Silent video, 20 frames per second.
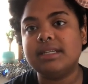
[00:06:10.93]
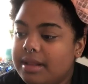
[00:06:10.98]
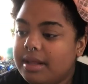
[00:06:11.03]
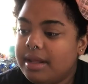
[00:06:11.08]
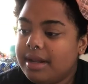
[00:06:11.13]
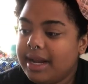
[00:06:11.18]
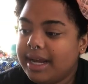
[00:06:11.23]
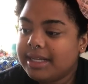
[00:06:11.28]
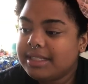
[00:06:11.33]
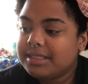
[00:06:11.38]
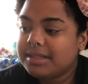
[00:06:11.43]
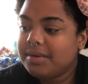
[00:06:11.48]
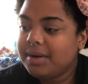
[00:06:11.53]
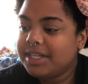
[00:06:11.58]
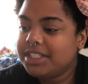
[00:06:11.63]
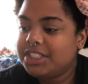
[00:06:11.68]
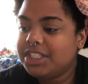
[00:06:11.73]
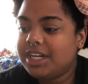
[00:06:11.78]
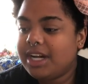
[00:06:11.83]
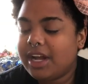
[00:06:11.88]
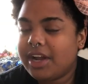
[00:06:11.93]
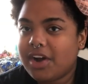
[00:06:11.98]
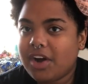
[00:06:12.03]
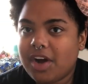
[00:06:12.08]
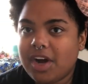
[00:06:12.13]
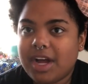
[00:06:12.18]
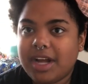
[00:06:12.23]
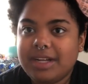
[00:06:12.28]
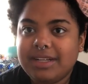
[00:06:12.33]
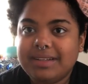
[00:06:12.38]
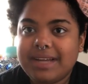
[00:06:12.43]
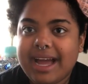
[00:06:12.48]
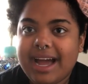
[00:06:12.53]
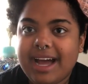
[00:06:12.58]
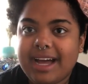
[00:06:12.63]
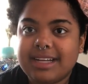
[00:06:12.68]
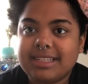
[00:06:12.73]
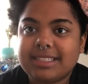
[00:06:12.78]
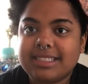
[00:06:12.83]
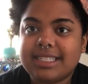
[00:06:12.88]
The next question I got
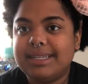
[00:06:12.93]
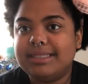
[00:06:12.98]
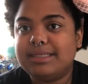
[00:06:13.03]
asked,